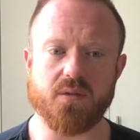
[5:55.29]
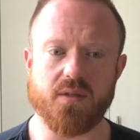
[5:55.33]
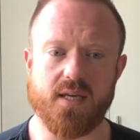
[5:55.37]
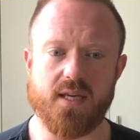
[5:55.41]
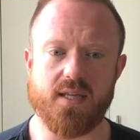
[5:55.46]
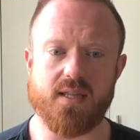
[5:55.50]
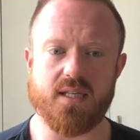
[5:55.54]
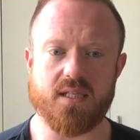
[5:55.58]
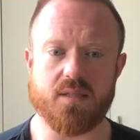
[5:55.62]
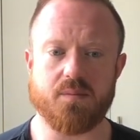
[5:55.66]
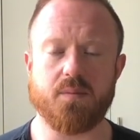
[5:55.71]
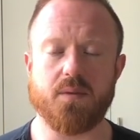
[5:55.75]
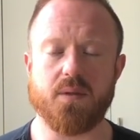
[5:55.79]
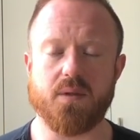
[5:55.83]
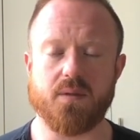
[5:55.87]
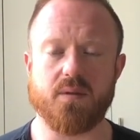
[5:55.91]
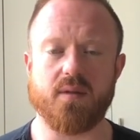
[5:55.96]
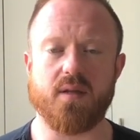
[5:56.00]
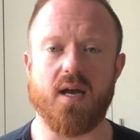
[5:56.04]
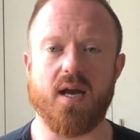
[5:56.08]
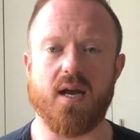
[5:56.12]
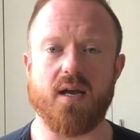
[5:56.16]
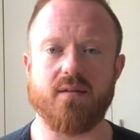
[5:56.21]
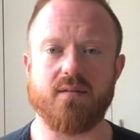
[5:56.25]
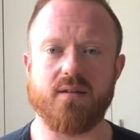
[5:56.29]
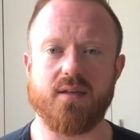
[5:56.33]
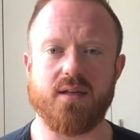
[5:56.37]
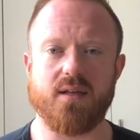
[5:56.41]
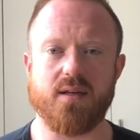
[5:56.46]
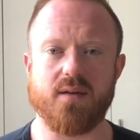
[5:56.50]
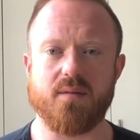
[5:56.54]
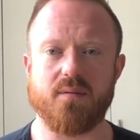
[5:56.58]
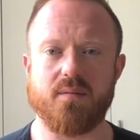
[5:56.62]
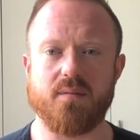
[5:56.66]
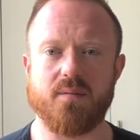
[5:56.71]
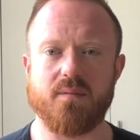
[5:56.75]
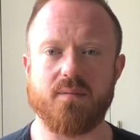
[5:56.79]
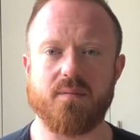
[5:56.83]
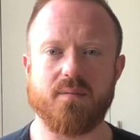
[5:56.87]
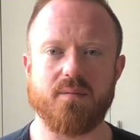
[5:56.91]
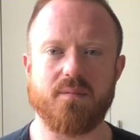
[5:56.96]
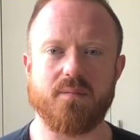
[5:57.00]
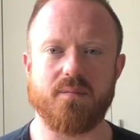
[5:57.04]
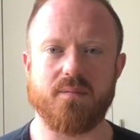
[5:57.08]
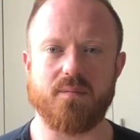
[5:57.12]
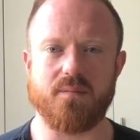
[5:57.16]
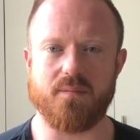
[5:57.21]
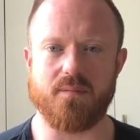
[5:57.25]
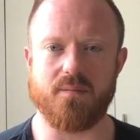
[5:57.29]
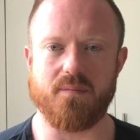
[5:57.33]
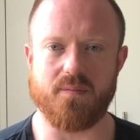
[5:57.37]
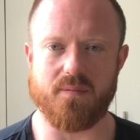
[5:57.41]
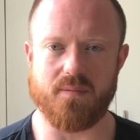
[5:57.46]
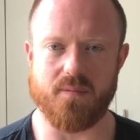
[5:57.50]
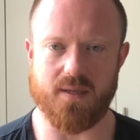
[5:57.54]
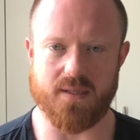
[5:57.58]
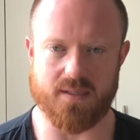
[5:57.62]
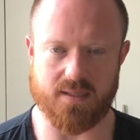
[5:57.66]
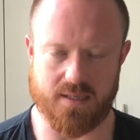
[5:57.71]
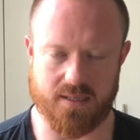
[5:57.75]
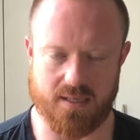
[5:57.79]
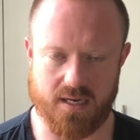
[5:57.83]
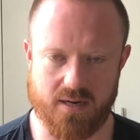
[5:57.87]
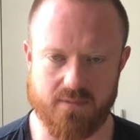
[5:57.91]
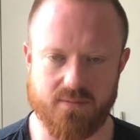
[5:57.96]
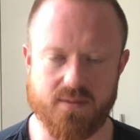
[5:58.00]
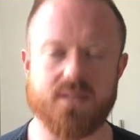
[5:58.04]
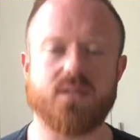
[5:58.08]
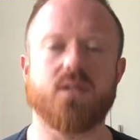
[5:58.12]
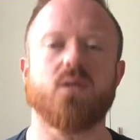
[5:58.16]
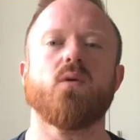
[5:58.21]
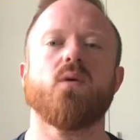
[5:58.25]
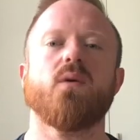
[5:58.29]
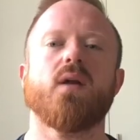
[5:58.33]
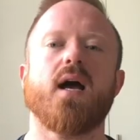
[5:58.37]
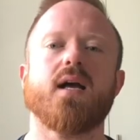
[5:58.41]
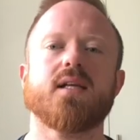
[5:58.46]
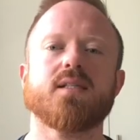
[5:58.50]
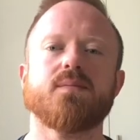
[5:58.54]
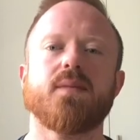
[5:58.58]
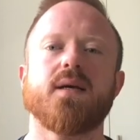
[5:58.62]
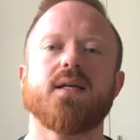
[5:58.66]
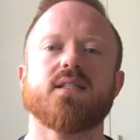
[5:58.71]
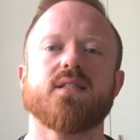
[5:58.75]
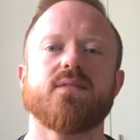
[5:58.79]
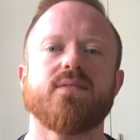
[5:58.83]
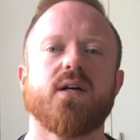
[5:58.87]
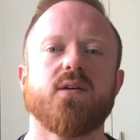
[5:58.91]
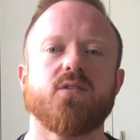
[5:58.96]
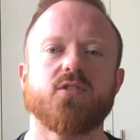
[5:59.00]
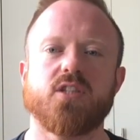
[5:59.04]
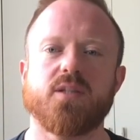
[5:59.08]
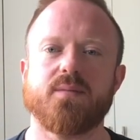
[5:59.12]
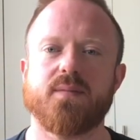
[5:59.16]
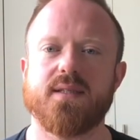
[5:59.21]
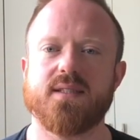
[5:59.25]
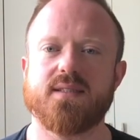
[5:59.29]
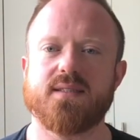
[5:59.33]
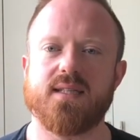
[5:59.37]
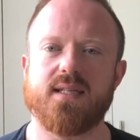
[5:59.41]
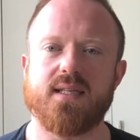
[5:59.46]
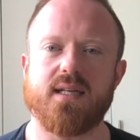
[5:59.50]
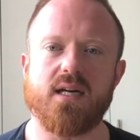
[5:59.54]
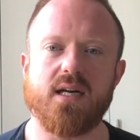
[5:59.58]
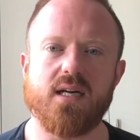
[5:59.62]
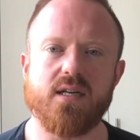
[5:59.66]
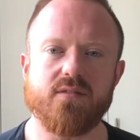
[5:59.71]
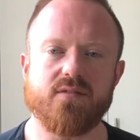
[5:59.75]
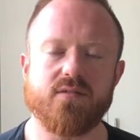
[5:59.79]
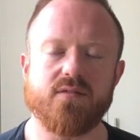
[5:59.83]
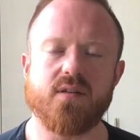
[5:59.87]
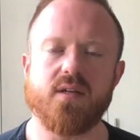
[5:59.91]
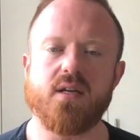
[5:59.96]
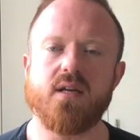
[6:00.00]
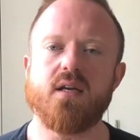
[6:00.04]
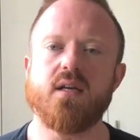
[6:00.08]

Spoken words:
in this book that it covers all aspects of LGBT life.